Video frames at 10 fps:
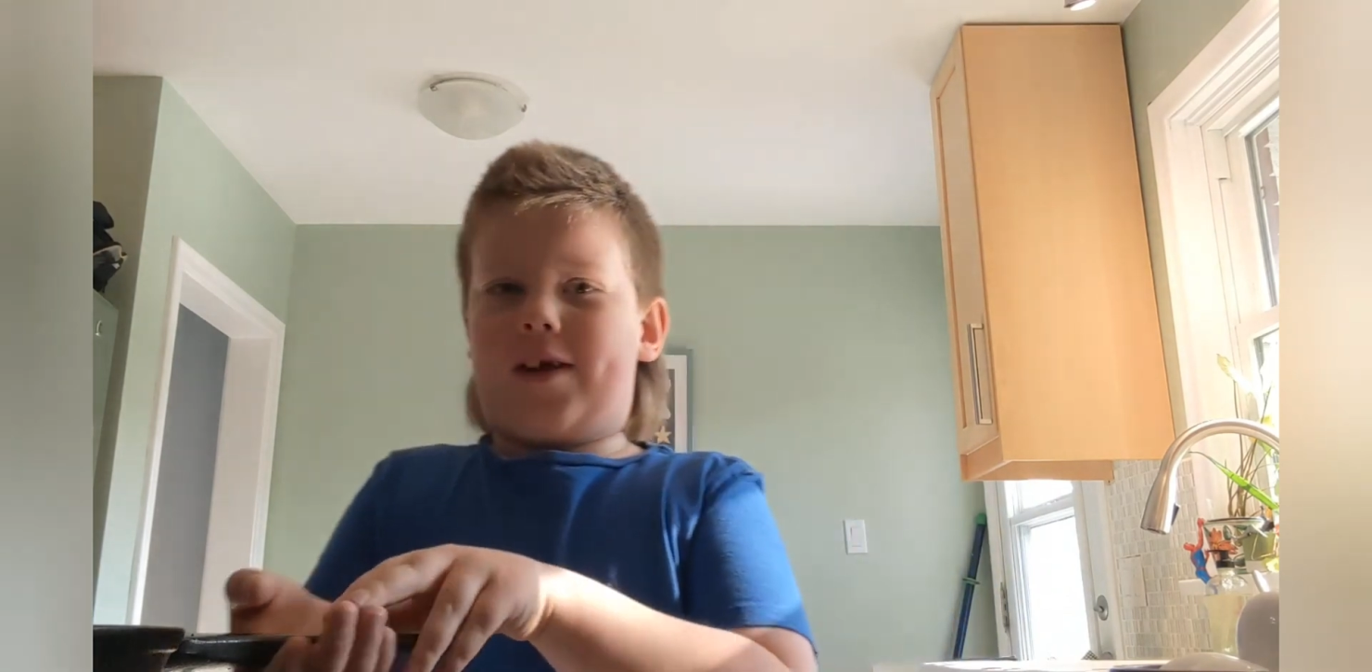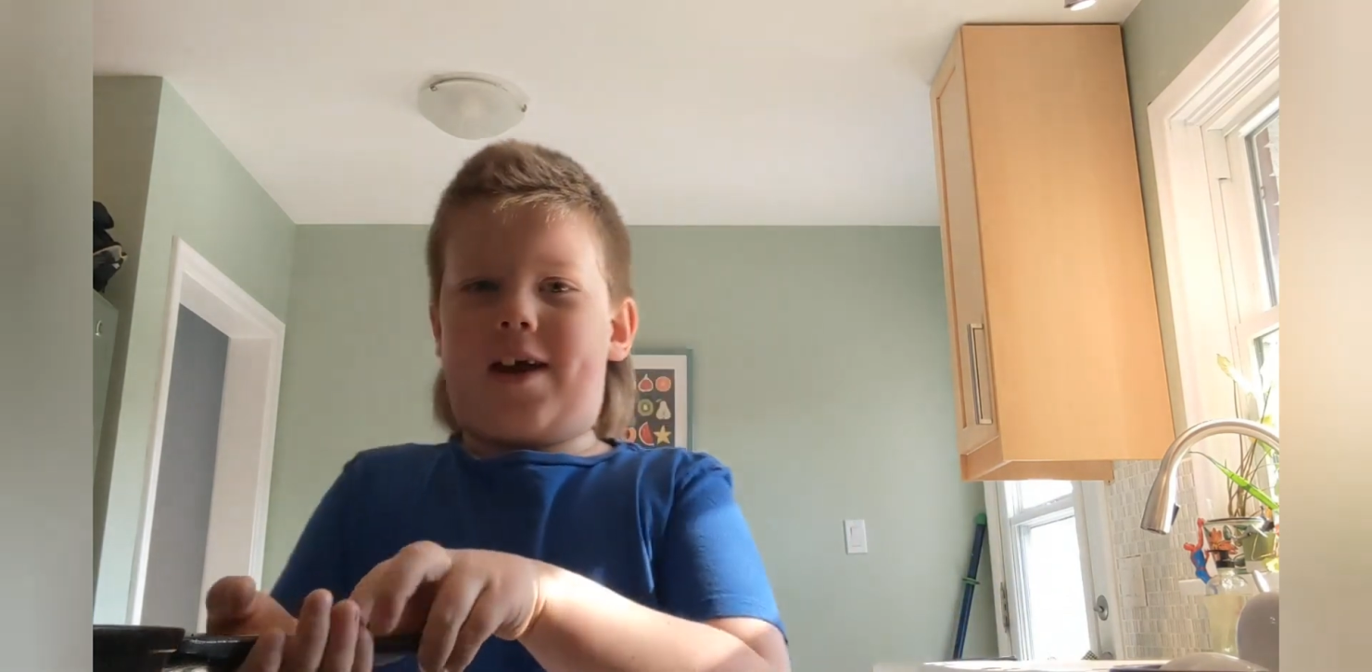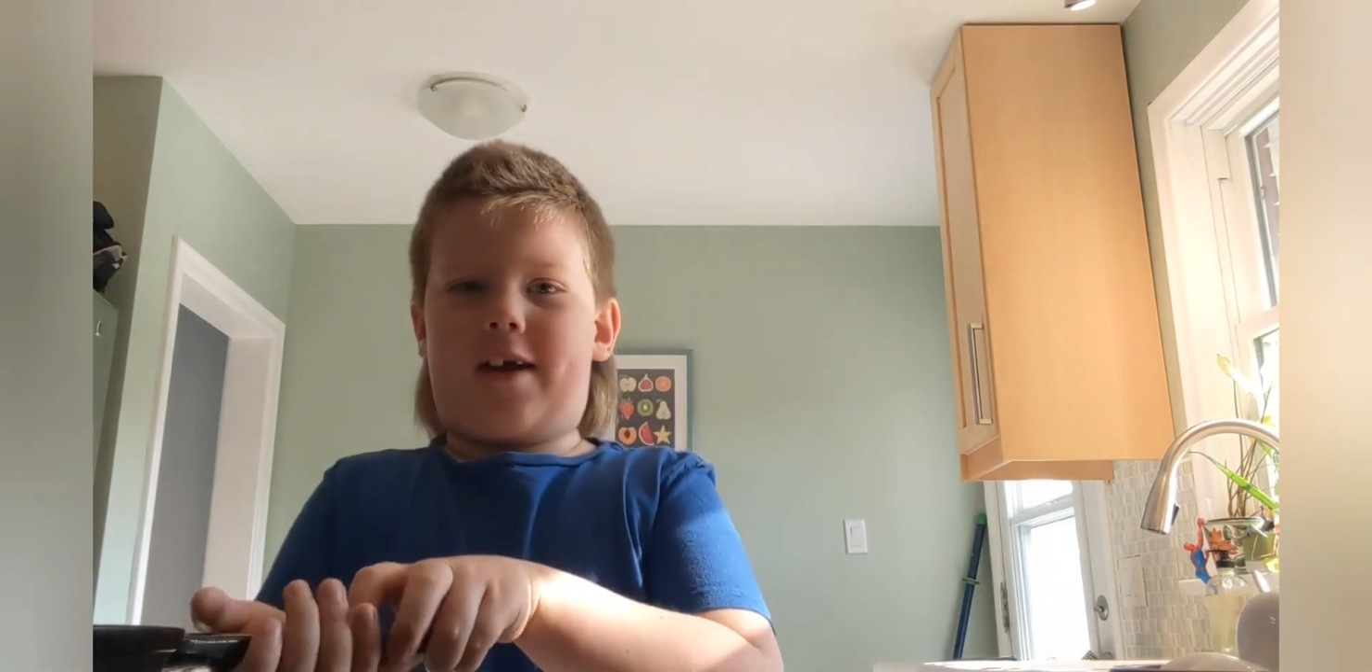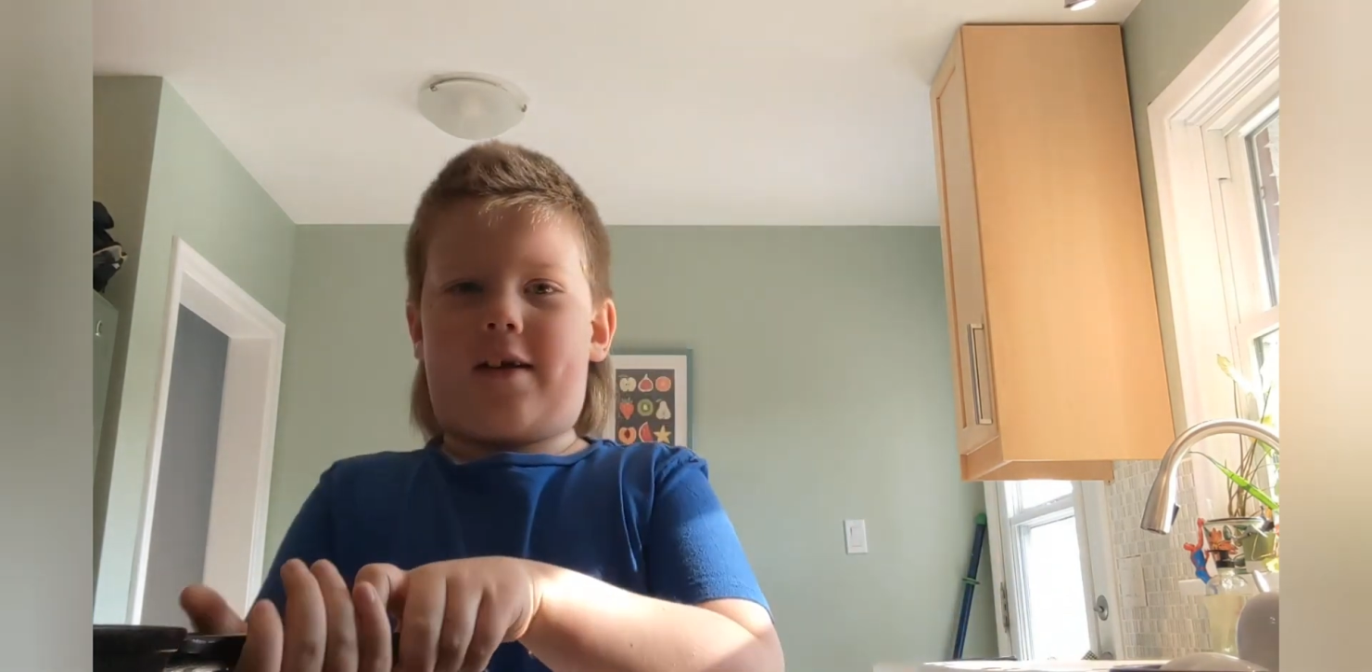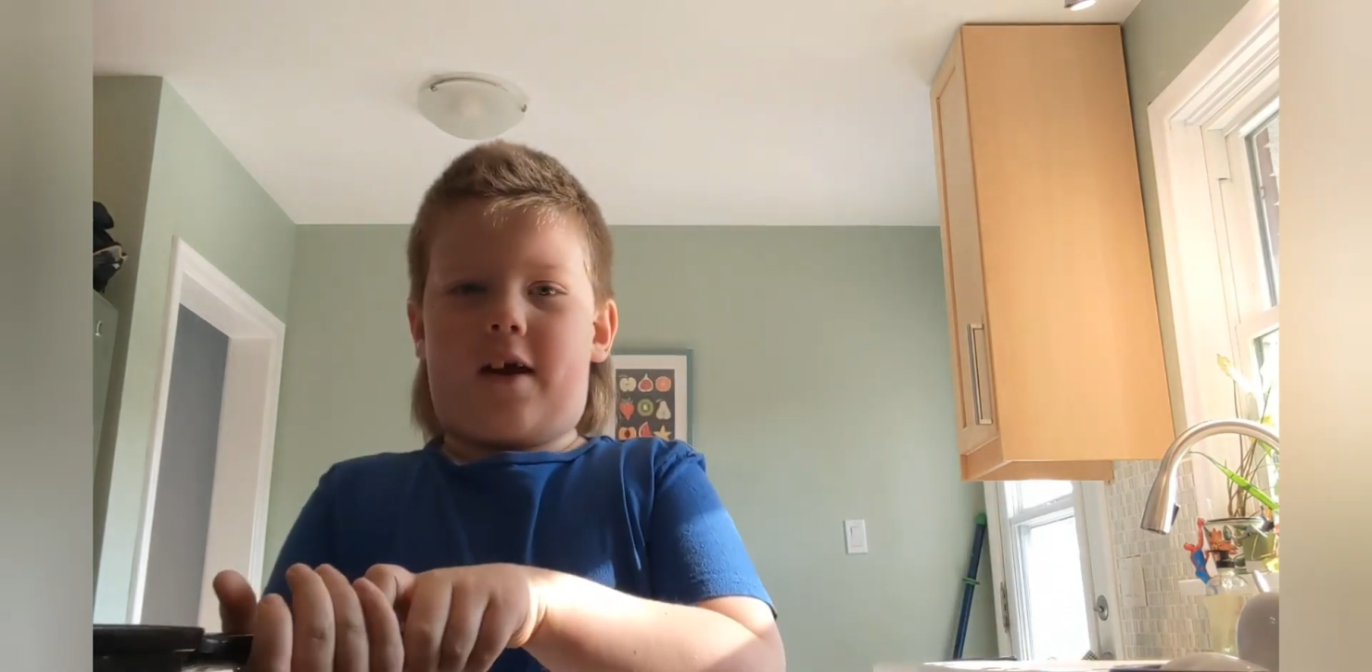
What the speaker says: a cast